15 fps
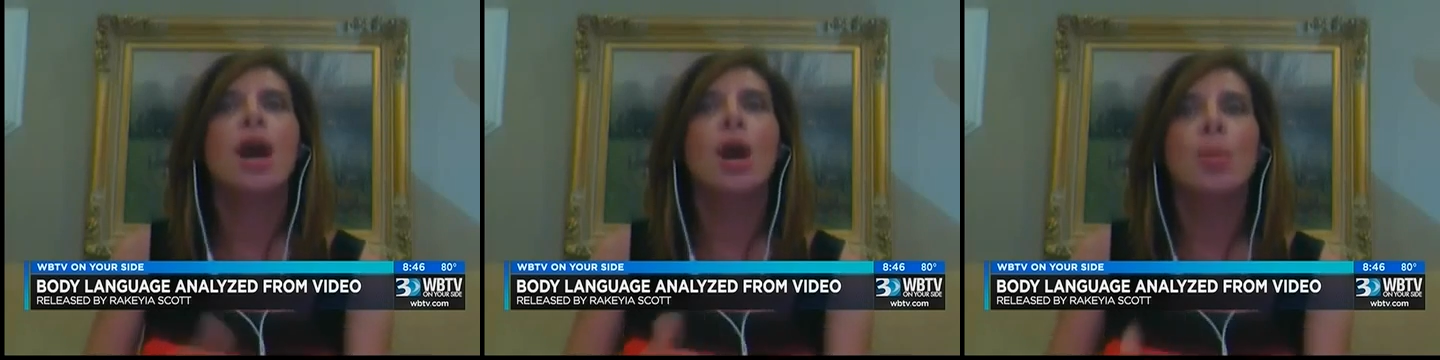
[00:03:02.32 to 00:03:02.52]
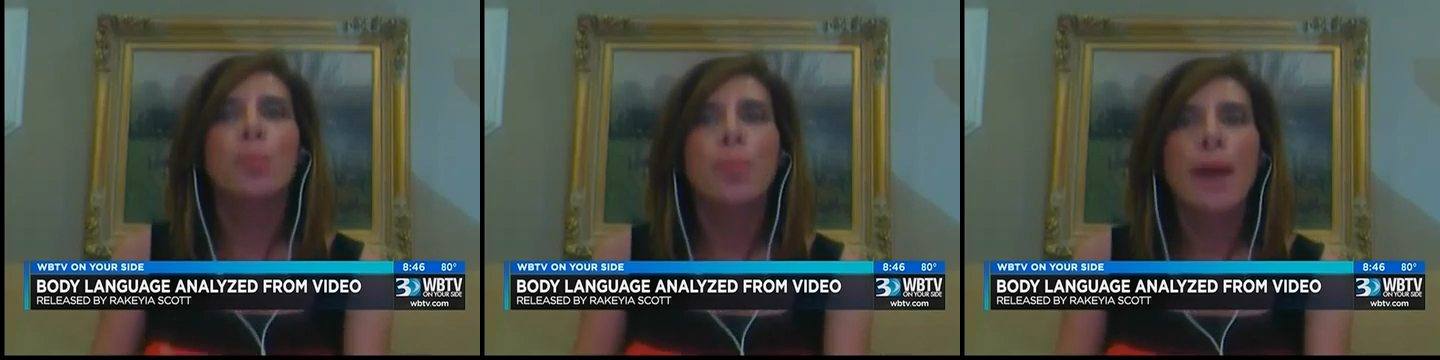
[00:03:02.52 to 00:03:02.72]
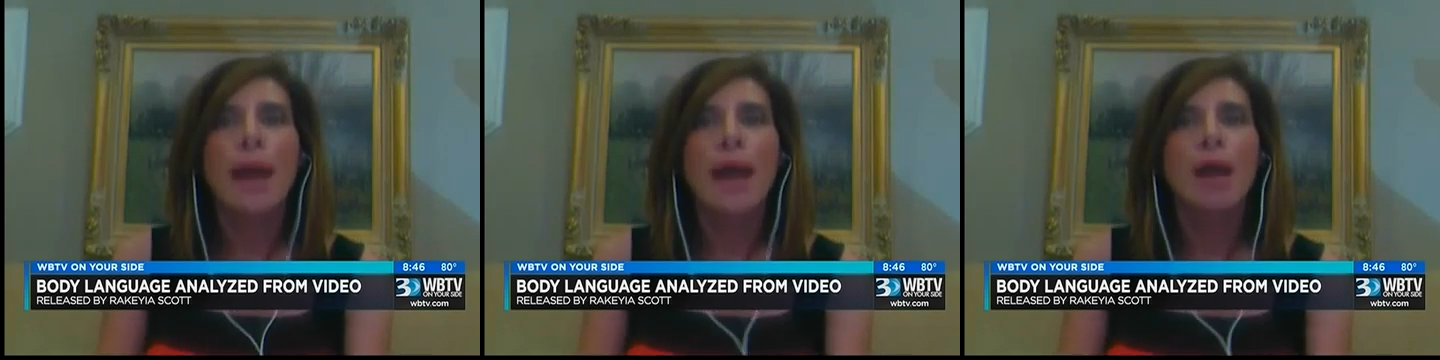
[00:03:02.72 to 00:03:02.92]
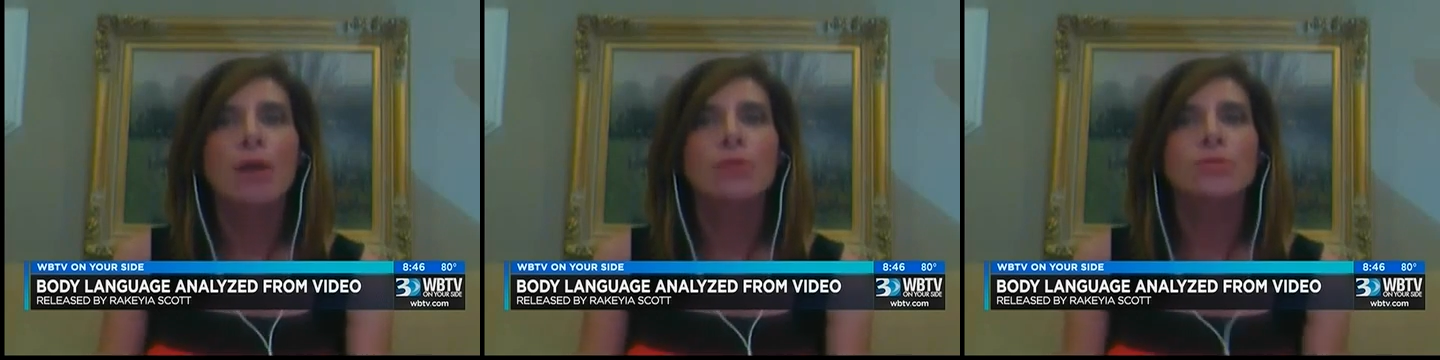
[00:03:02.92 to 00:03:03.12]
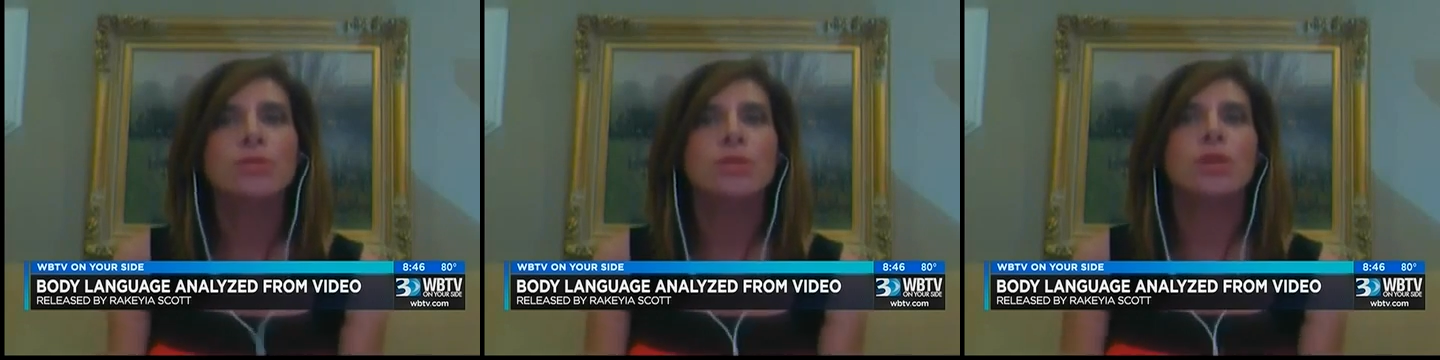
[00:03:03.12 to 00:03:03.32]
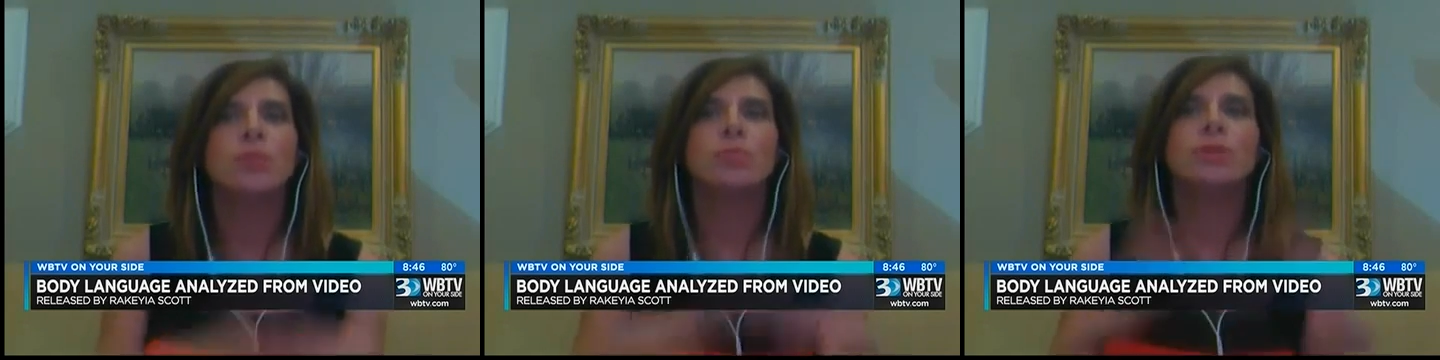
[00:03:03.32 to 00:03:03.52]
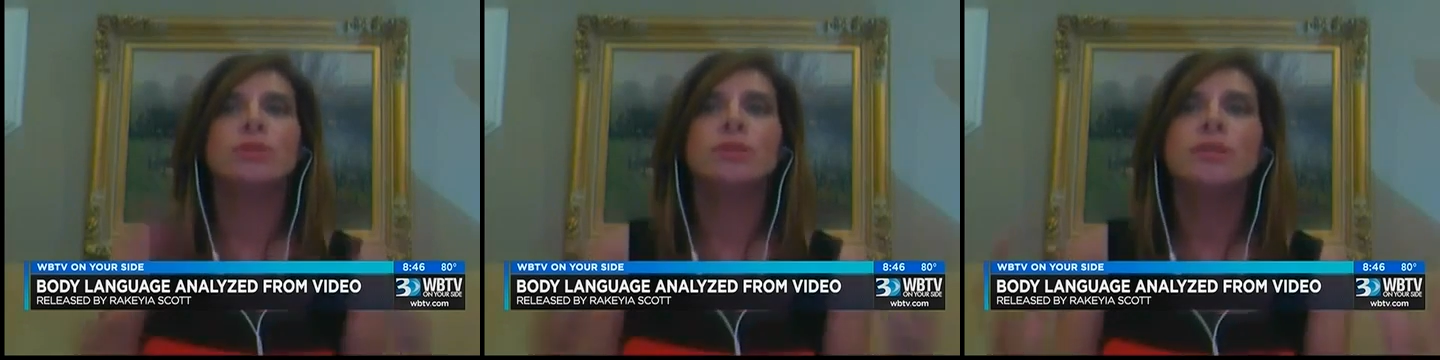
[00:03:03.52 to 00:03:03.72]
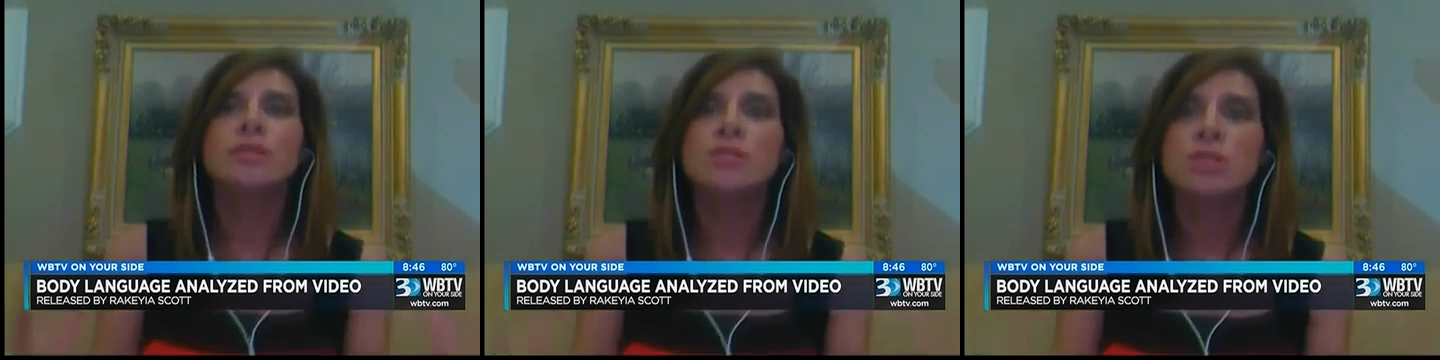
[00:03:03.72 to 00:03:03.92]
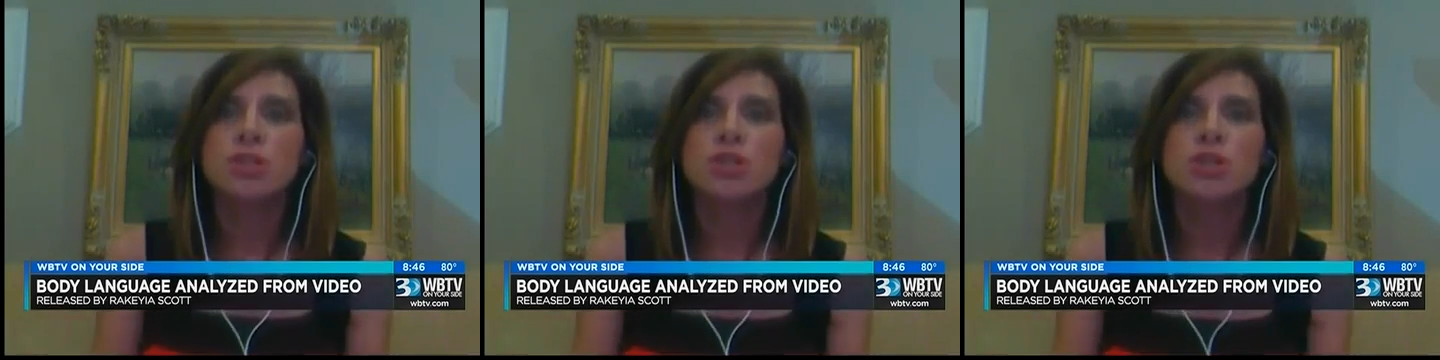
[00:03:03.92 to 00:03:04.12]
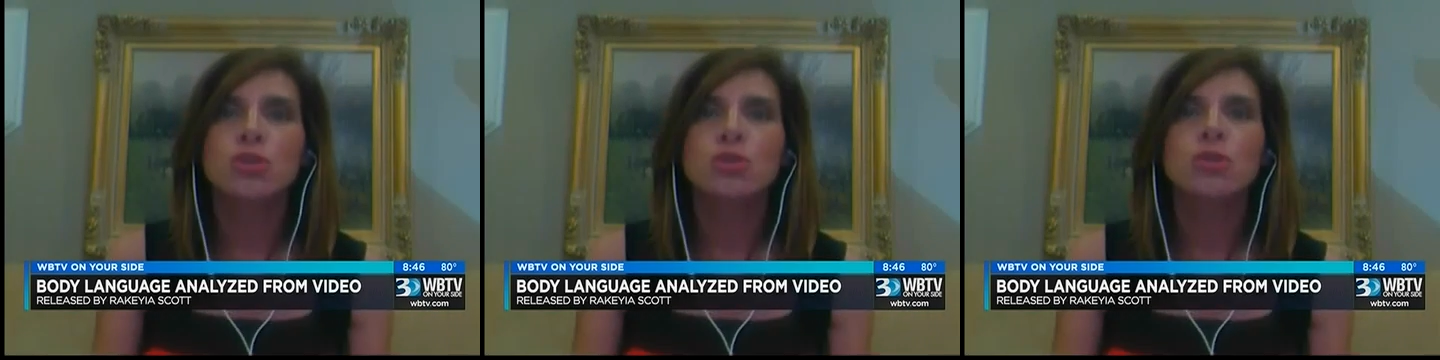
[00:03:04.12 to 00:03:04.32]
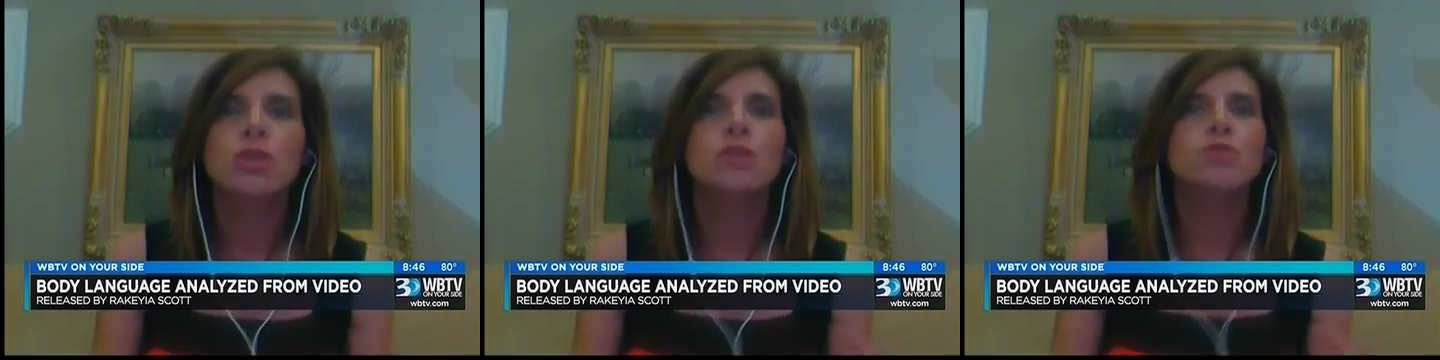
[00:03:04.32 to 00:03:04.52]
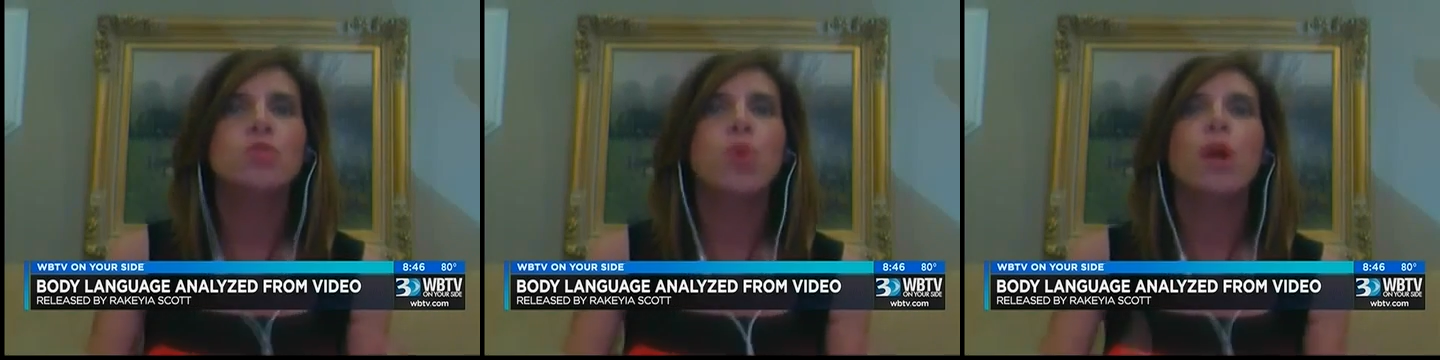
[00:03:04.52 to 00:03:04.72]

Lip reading: about police shootings,